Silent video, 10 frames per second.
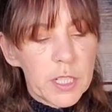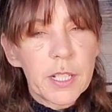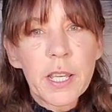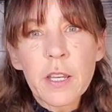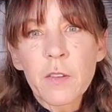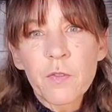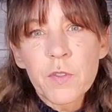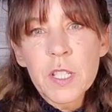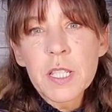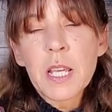
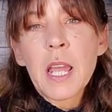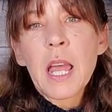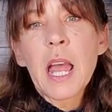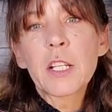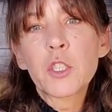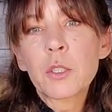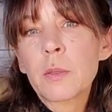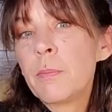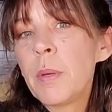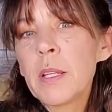gifts, at your
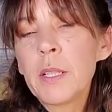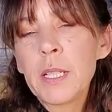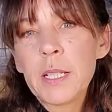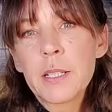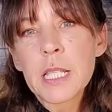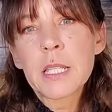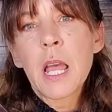abilities,